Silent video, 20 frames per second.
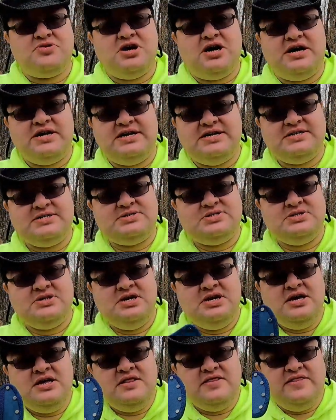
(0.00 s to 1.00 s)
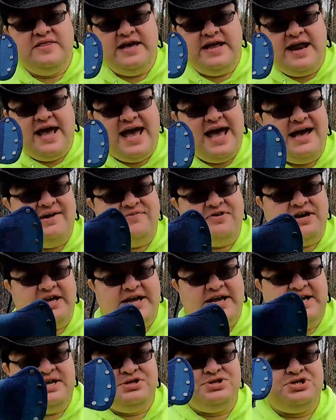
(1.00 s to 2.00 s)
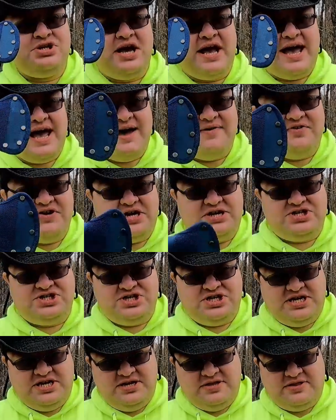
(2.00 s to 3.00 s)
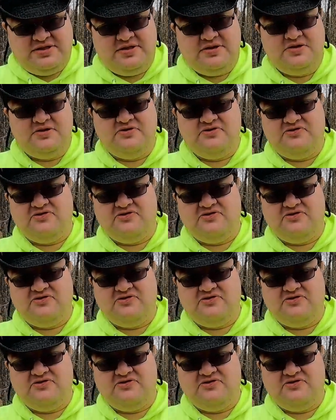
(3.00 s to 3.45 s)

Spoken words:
products that have an edge have a sheath.